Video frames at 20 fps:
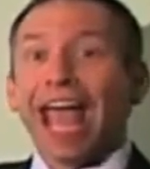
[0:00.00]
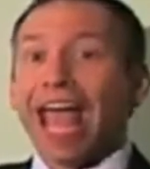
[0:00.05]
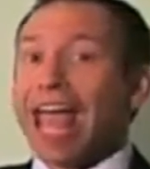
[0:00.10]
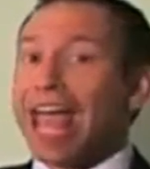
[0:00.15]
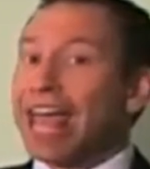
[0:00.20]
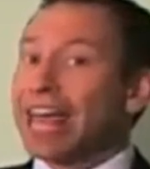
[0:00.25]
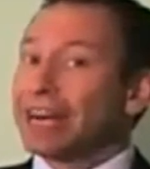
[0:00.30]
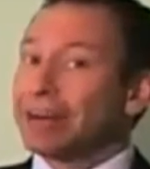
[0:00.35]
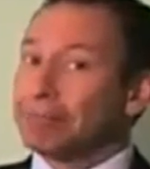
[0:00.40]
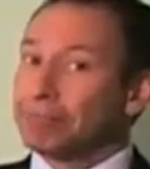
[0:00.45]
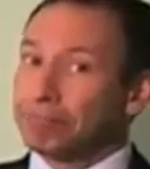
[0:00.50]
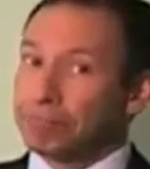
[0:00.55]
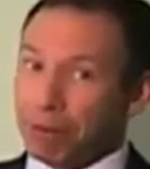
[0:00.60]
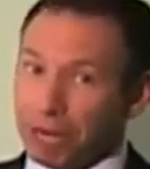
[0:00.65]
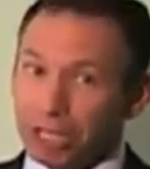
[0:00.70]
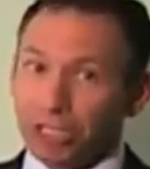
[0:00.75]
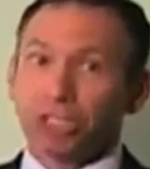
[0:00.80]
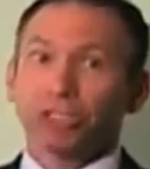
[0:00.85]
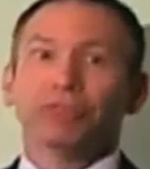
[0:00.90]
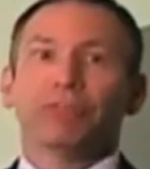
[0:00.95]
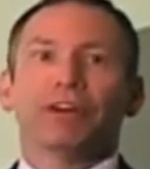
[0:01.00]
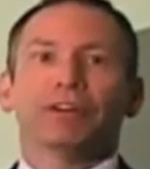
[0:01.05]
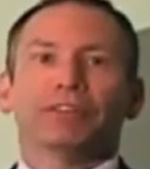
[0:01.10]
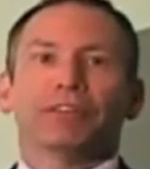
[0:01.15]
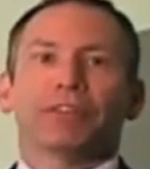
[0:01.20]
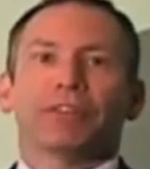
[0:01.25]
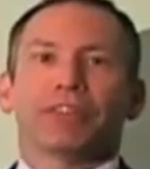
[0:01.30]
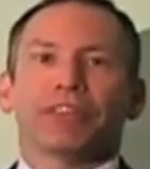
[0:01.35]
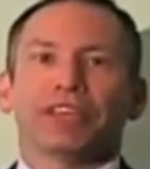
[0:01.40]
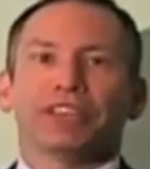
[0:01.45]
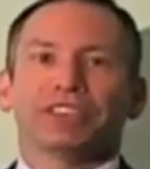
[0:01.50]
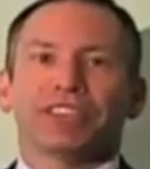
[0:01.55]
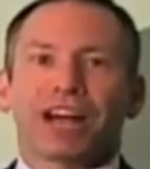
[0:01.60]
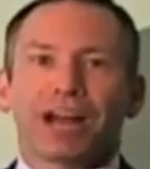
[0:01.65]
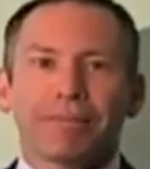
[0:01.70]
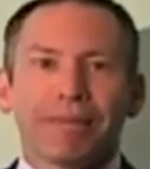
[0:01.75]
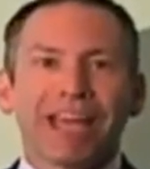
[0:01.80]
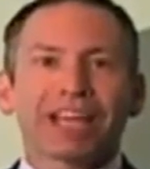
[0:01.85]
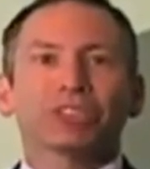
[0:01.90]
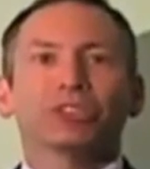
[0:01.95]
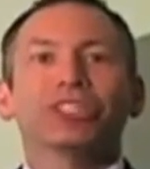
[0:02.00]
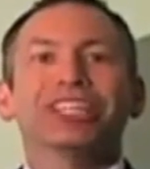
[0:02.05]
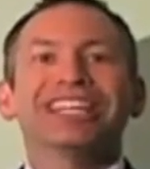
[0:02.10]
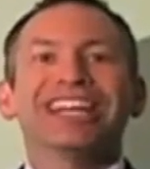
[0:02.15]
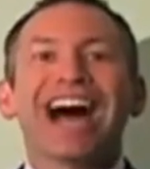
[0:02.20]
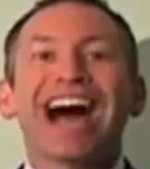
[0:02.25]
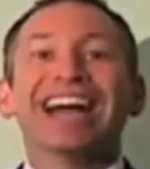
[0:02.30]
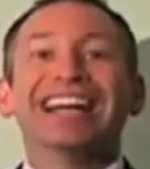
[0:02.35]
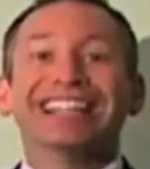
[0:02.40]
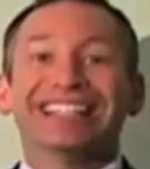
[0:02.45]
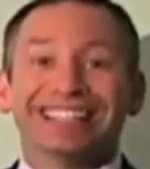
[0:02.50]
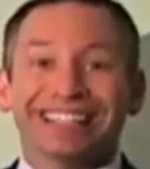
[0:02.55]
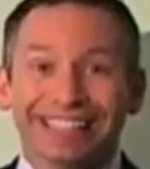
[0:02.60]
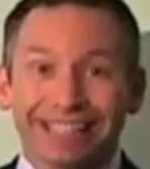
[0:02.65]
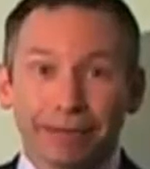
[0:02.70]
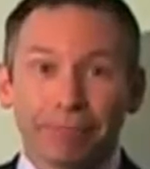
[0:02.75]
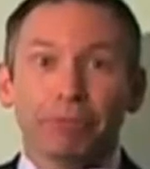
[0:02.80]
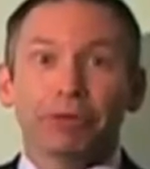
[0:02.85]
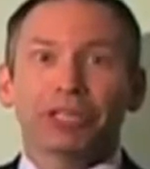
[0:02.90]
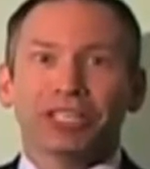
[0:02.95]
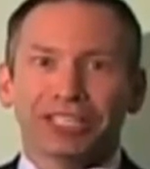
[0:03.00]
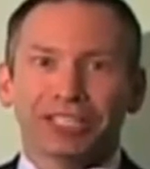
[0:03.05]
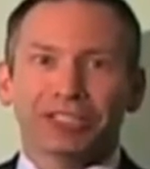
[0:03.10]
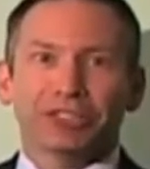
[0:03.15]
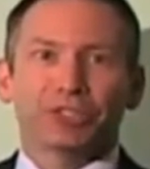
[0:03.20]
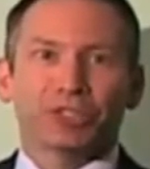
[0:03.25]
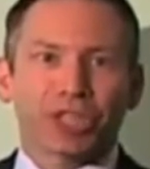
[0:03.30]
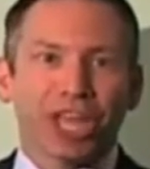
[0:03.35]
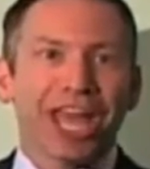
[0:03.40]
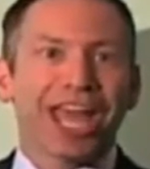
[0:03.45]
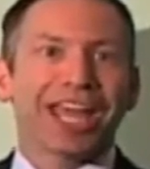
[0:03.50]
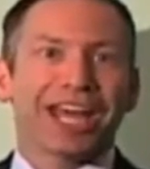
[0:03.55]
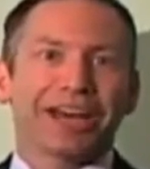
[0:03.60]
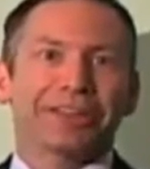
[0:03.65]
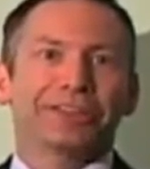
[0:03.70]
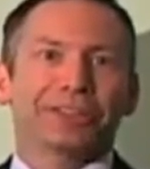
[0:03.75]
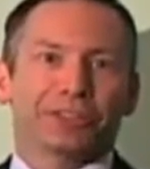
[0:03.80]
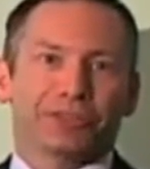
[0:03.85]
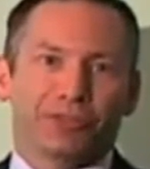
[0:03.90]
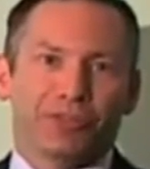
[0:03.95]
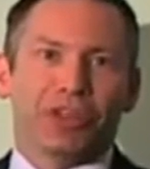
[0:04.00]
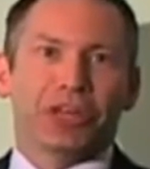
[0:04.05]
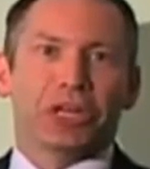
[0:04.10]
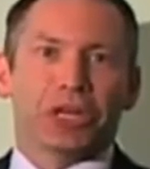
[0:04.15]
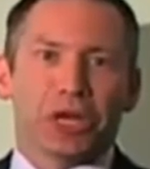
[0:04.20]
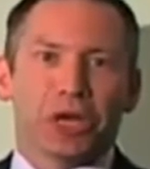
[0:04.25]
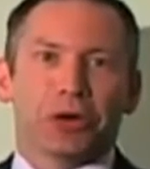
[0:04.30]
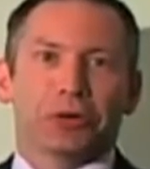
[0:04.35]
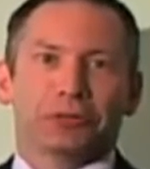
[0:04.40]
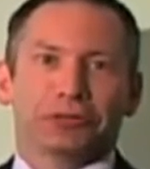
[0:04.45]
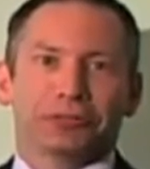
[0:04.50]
and a bunch of other things that I'm actually not at liberty to say on this video.